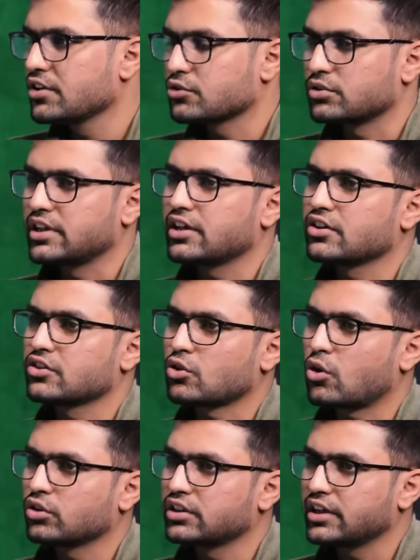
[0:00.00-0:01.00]
So they
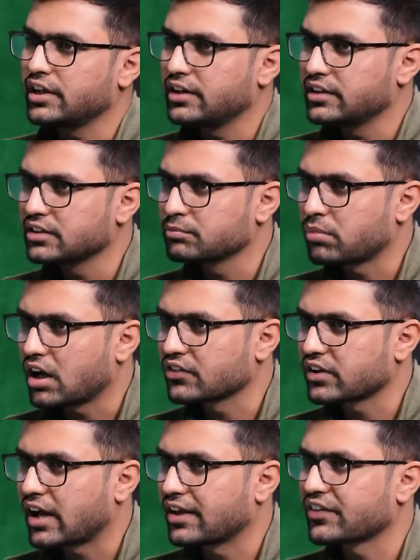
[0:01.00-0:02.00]
saw the Indian
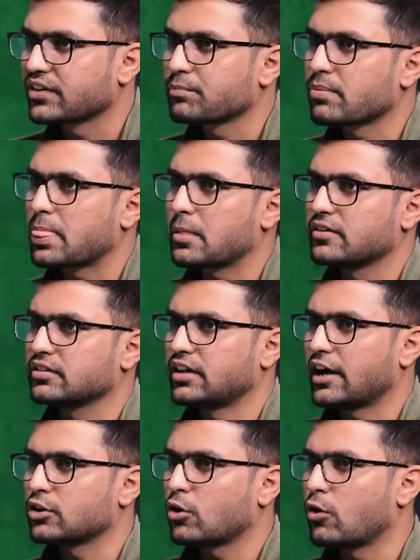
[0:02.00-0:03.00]
past as
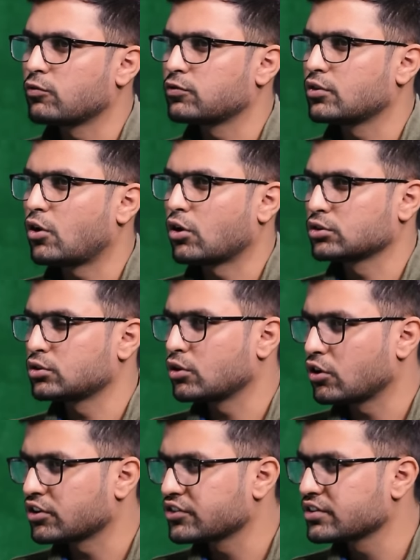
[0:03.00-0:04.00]
that of
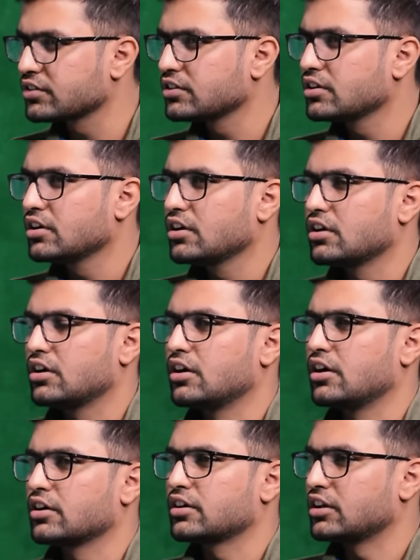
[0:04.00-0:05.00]
orthodox
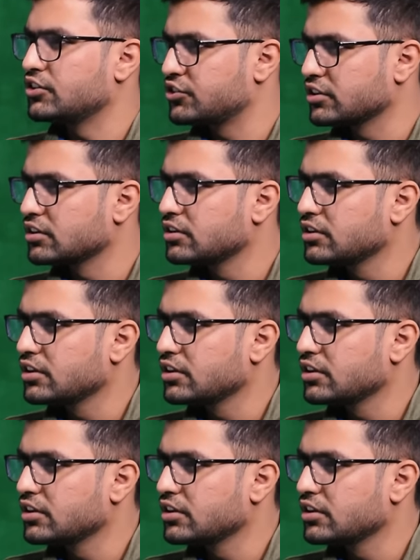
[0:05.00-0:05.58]
culture,